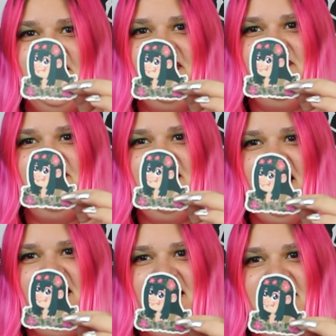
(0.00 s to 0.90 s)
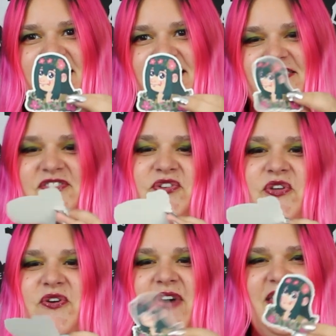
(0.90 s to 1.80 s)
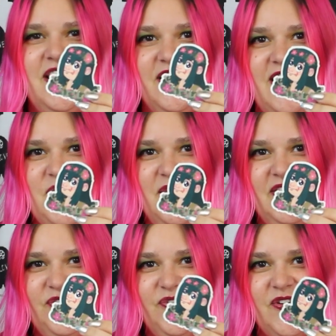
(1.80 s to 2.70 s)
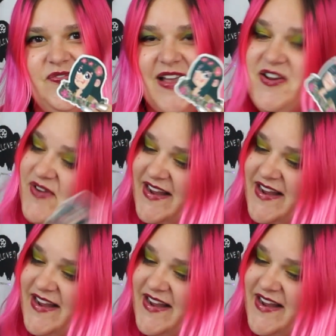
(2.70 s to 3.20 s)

from, uh, or Tsuyu, I think her name is, from My Hero